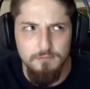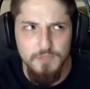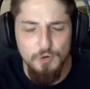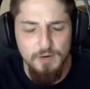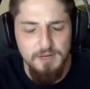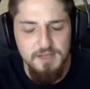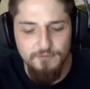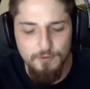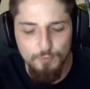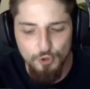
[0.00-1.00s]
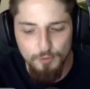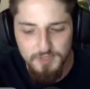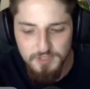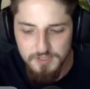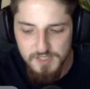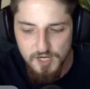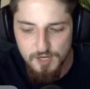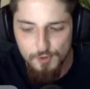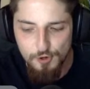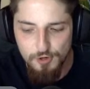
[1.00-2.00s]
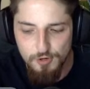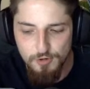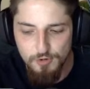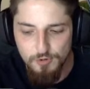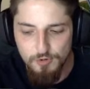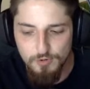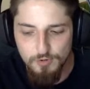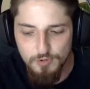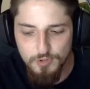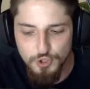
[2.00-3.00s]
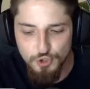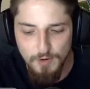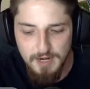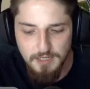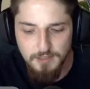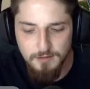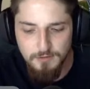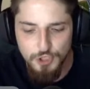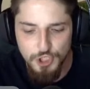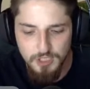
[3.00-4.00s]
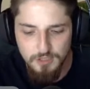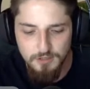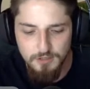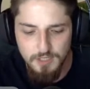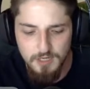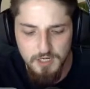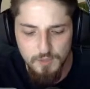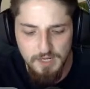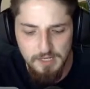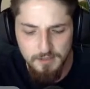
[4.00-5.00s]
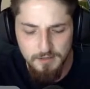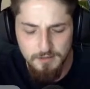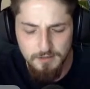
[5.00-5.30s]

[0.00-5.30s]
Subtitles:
Correct me if I'm wrong, but did Sakamoto train Shin in any way